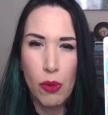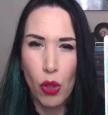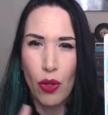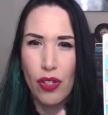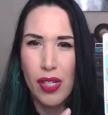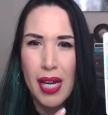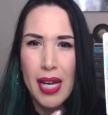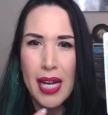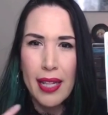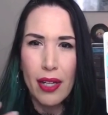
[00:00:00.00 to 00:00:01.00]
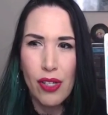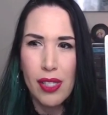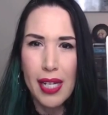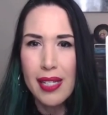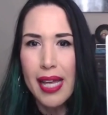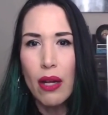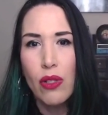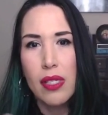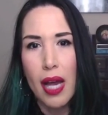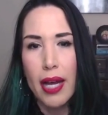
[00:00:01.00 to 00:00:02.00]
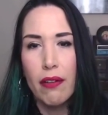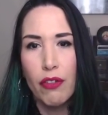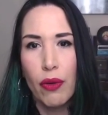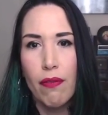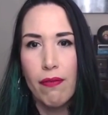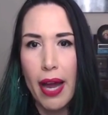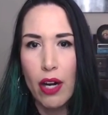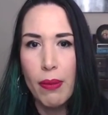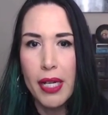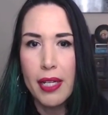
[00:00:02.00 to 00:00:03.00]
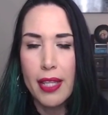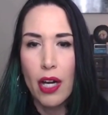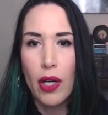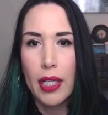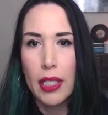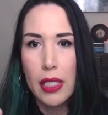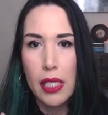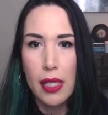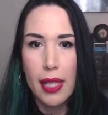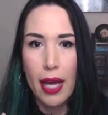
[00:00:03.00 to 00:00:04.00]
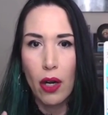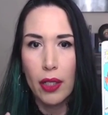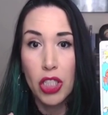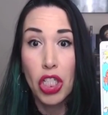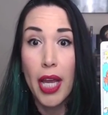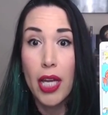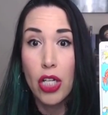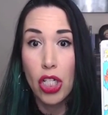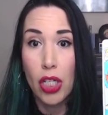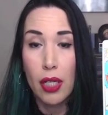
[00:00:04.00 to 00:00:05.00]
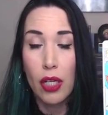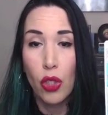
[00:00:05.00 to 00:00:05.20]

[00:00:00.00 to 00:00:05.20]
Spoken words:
So there's things outside of your environment that are changing